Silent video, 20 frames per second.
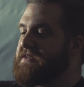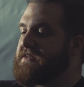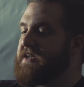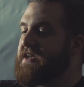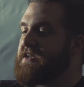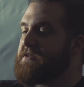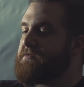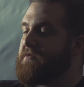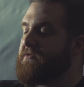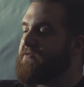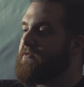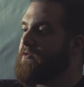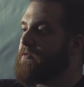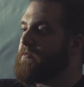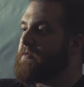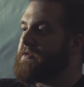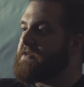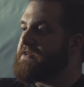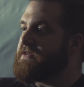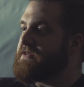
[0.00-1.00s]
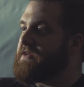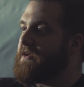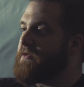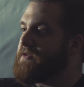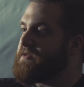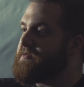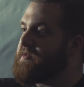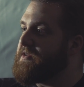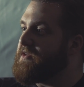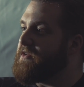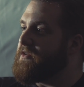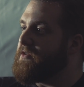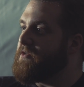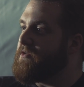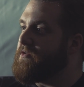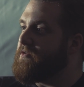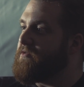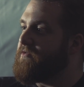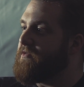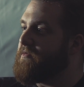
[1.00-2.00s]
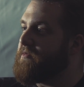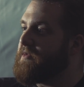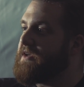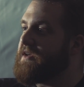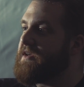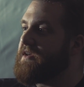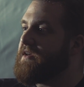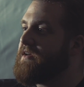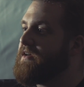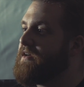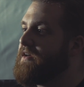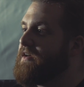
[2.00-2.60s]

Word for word: to stage performance, it's always been the Who for me,